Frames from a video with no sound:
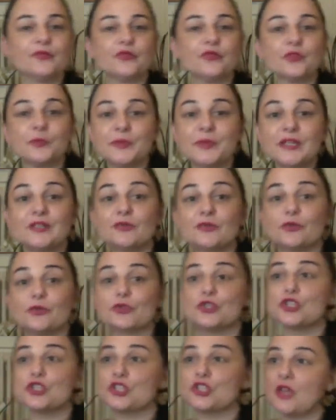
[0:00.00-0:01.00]
for me to
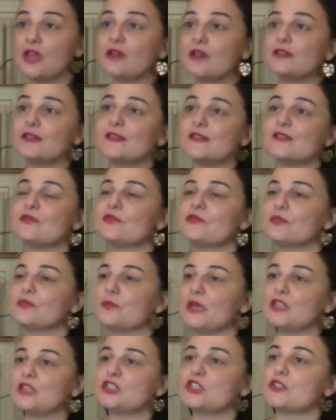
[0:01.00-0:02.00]
share these
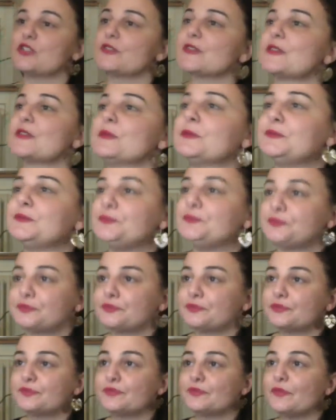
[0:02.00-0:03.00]
informations
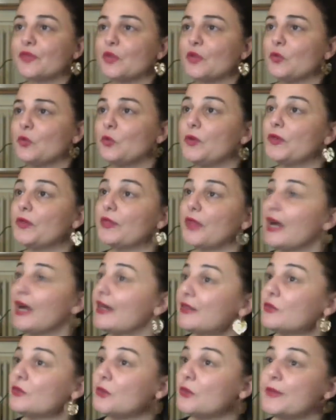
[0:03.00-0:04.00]
with
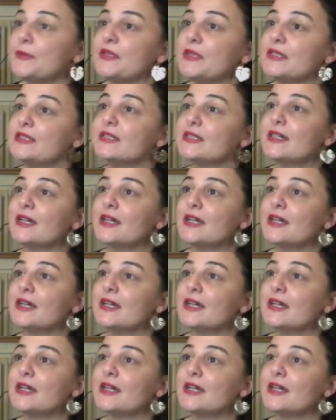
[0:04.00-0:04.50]
other women